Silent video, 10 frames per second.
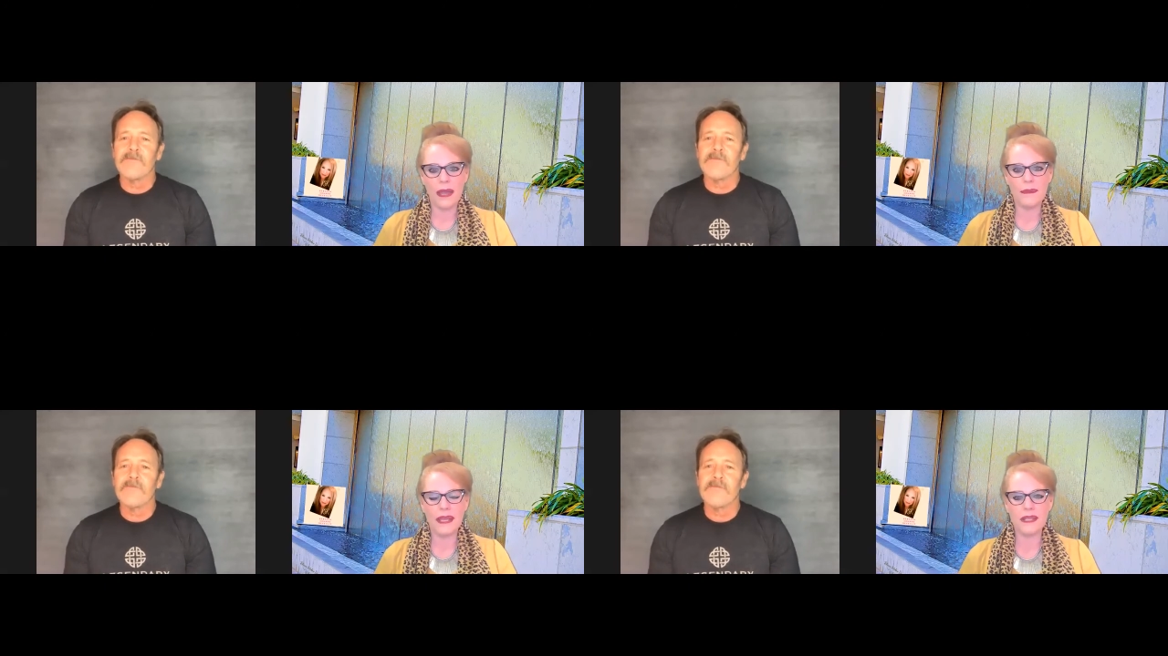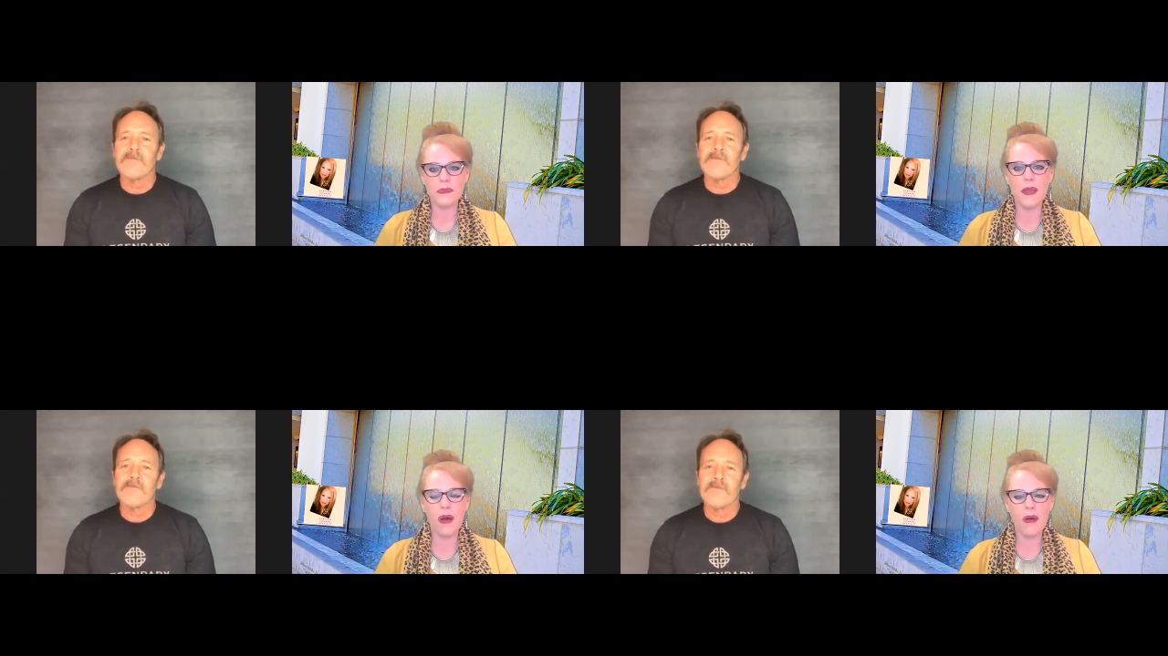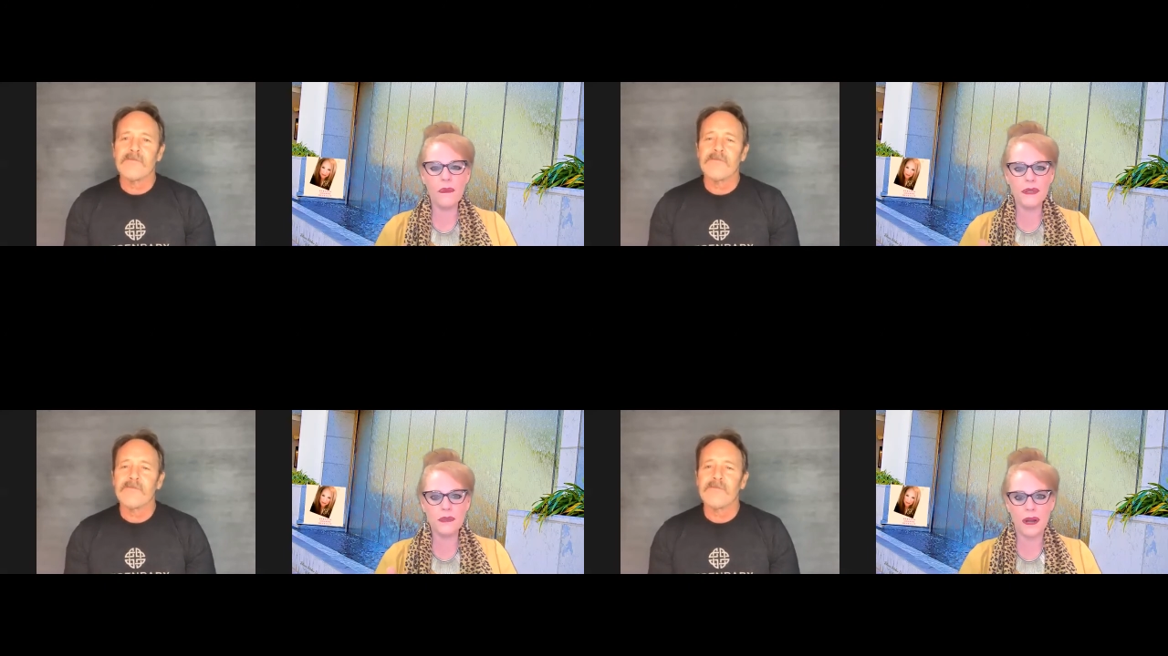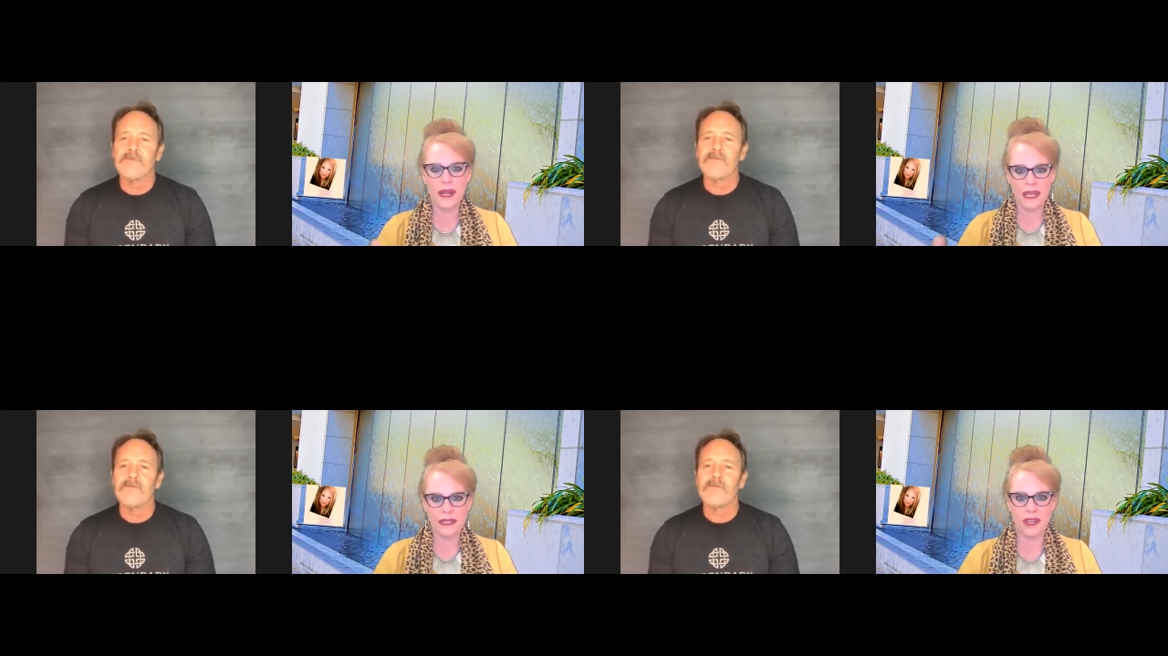Speaker 1: Because we always want to
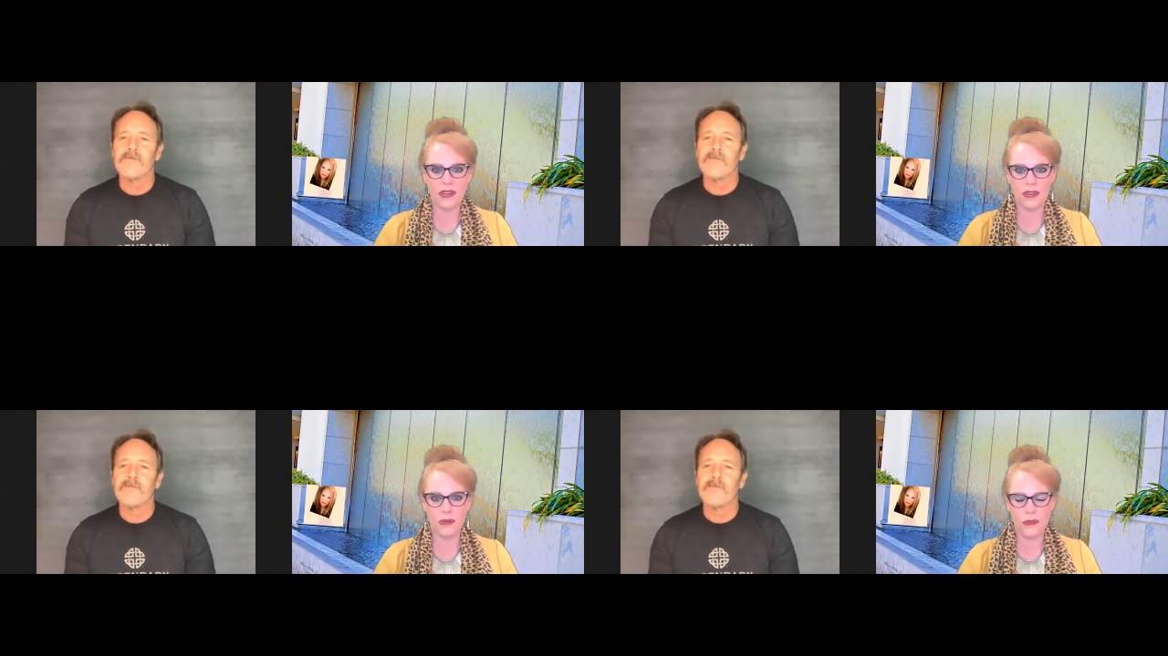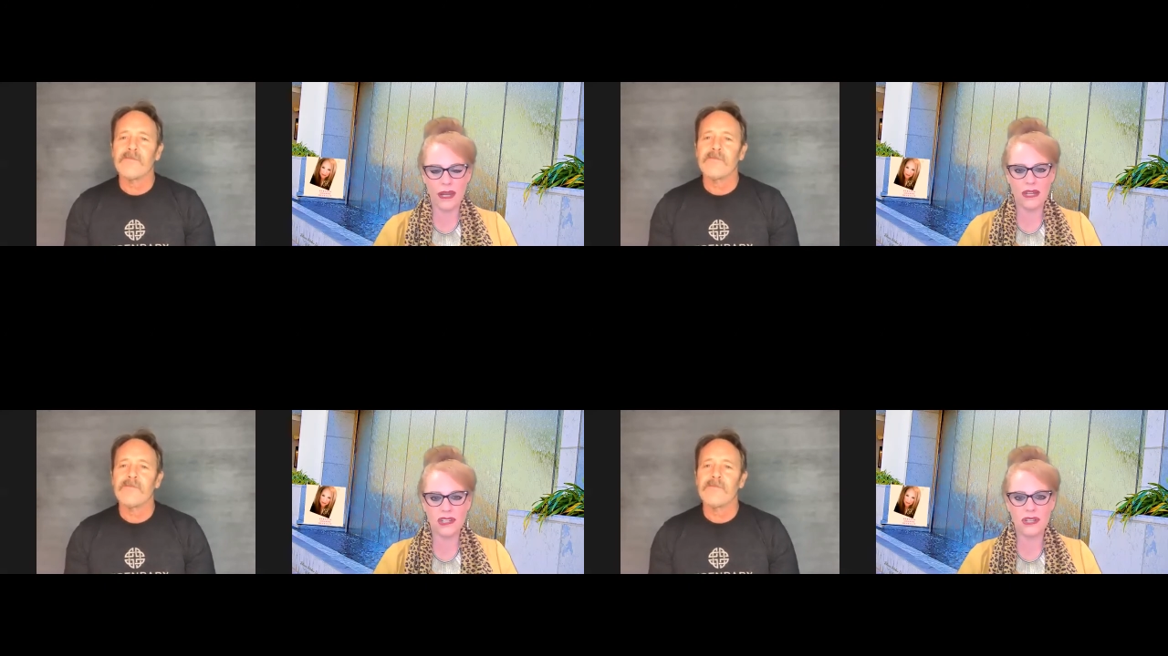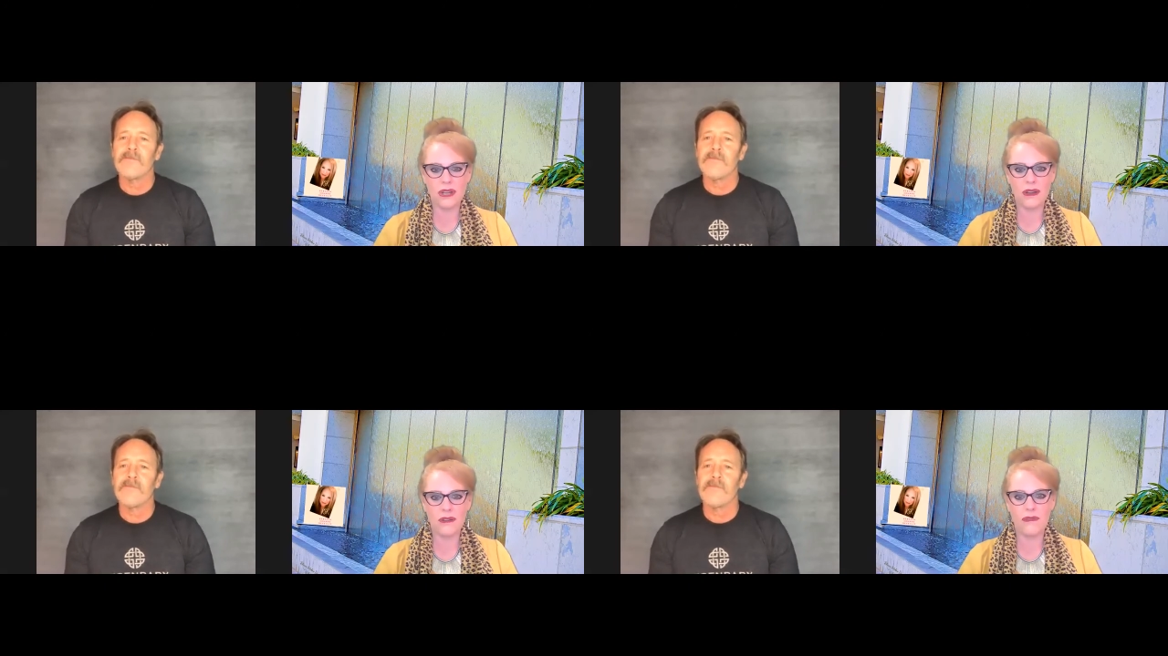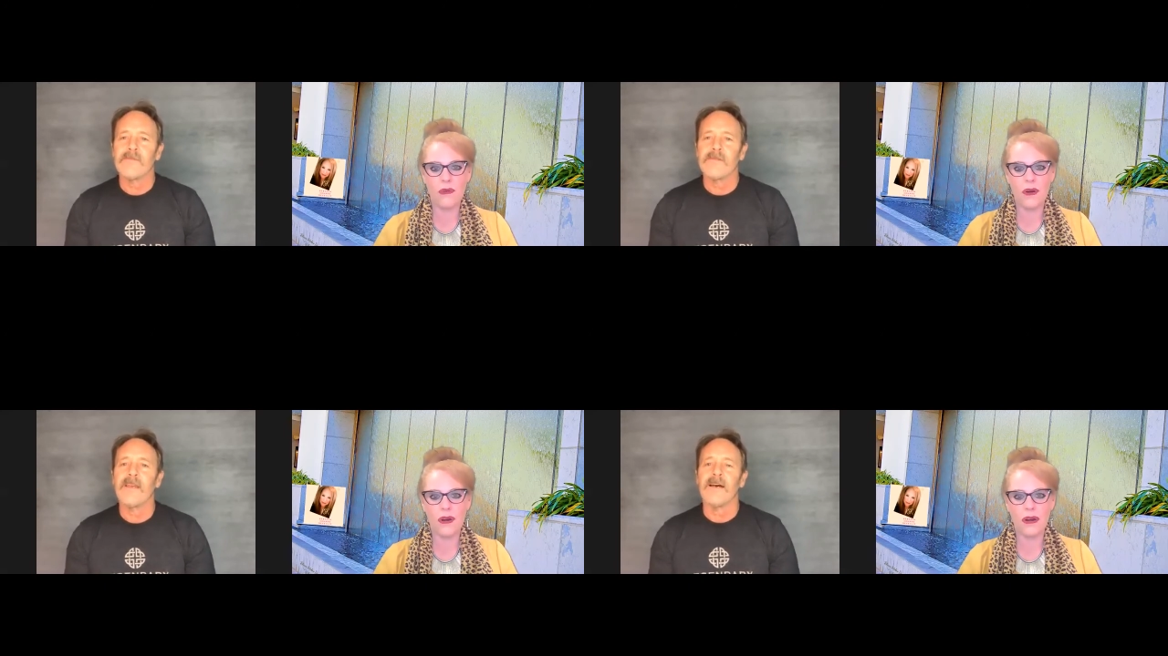continue to reach for
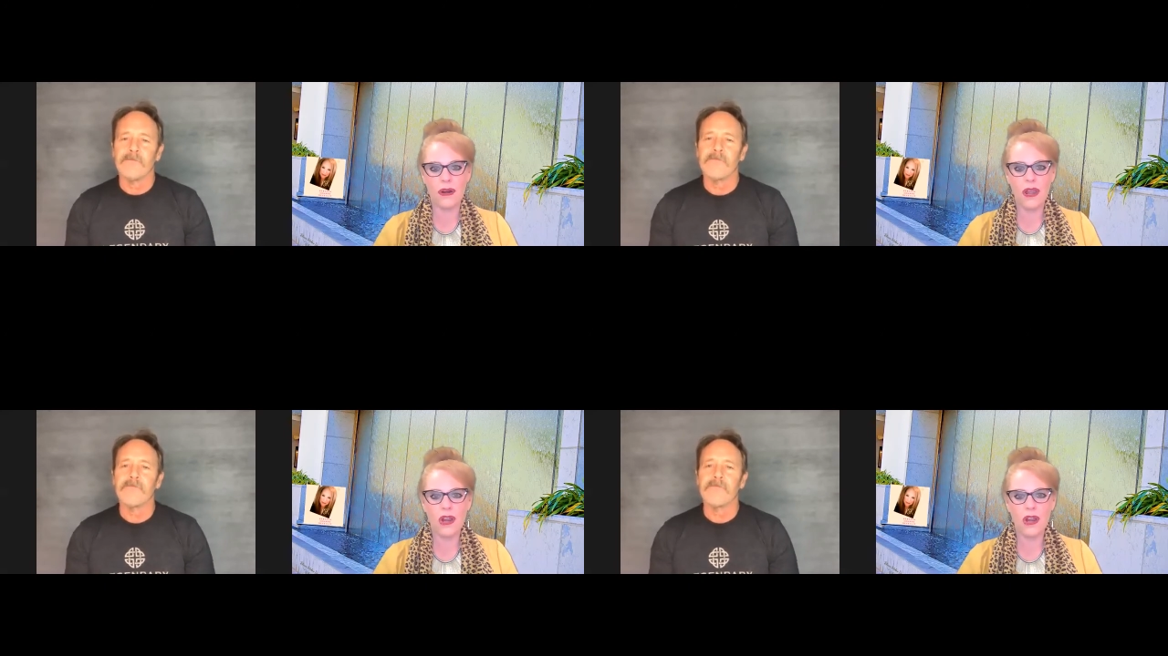yeah.